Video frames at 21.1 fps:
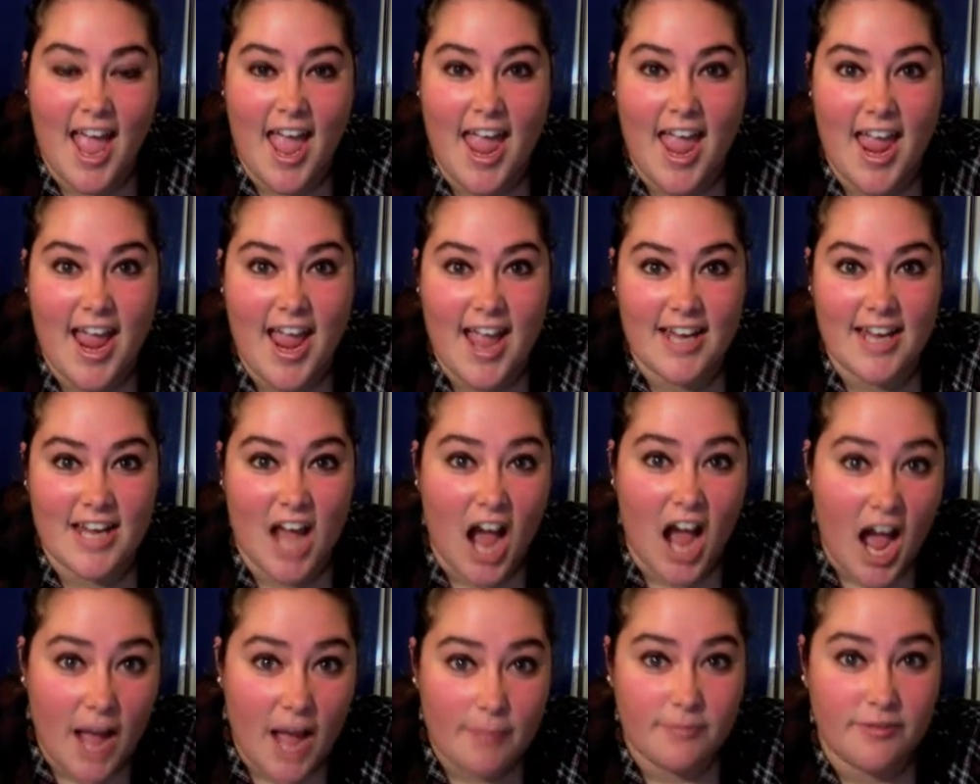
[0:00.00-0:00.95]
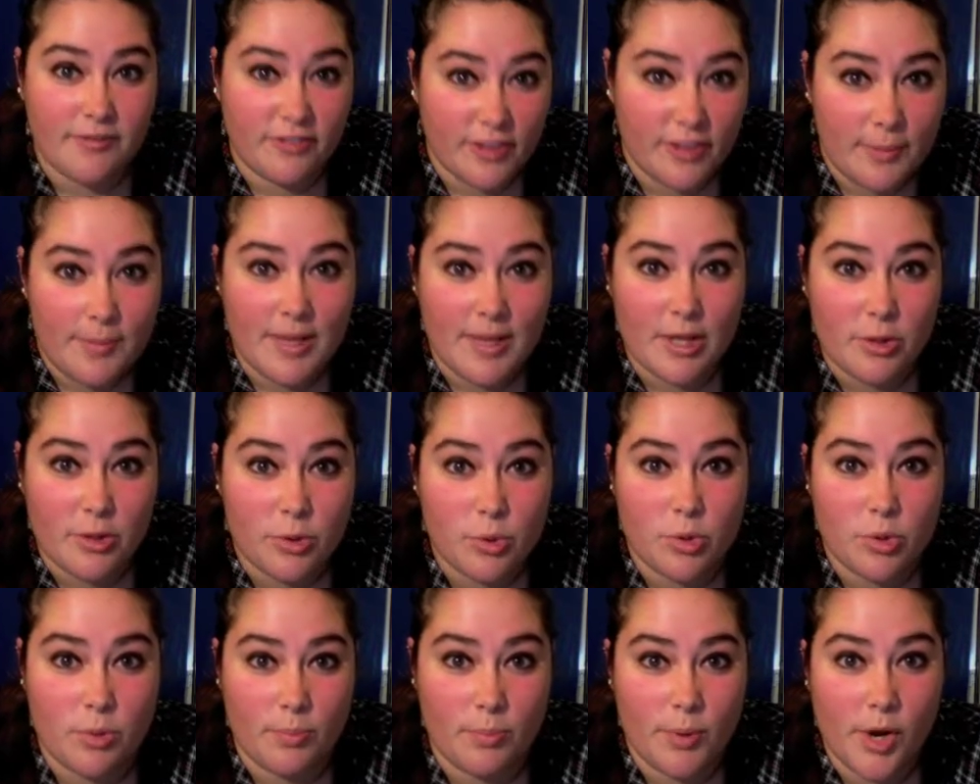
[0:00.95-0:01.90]
And I'm flipping
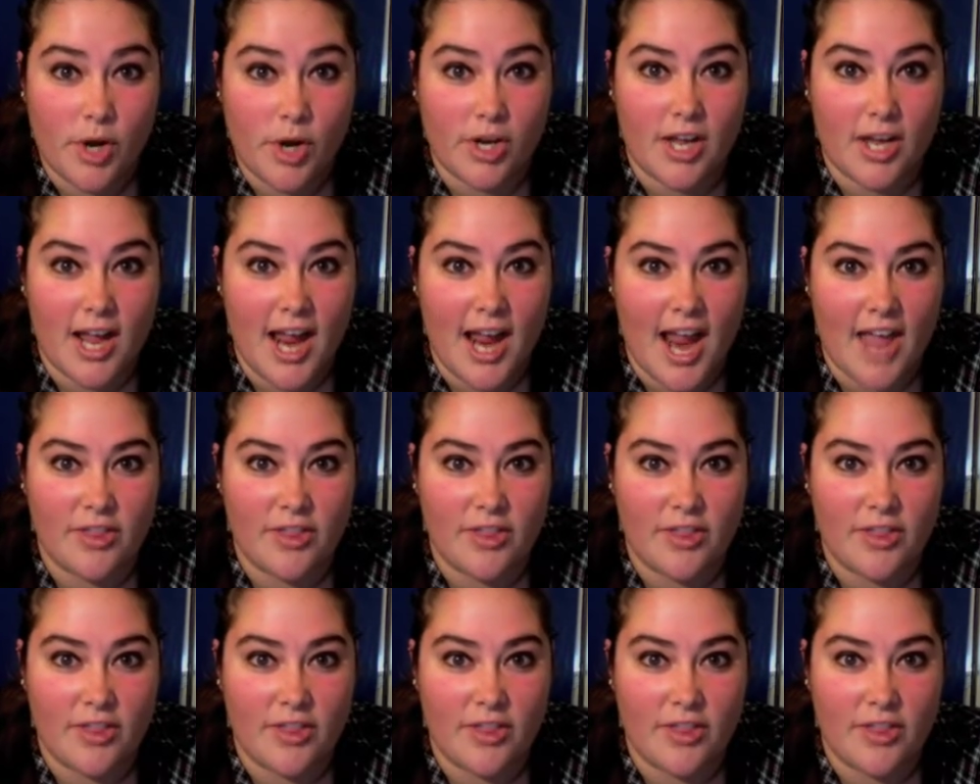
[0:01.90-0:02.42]
through the book,